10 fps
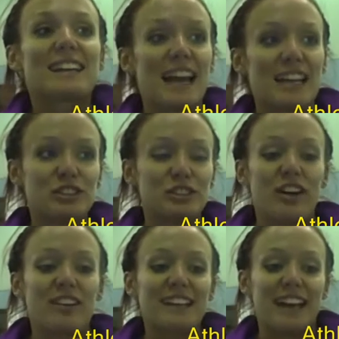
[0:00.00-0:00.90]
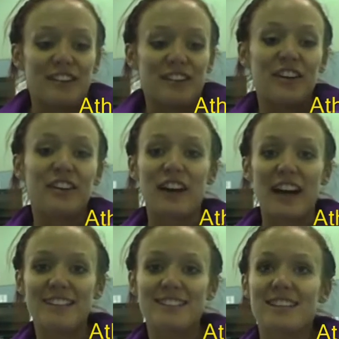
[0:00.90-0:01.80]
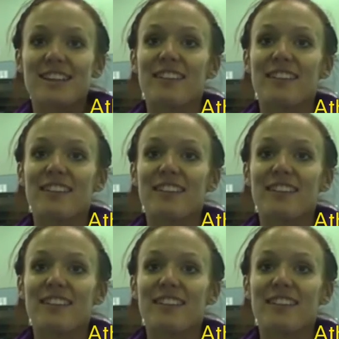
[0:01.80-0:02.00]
get strong, get fast,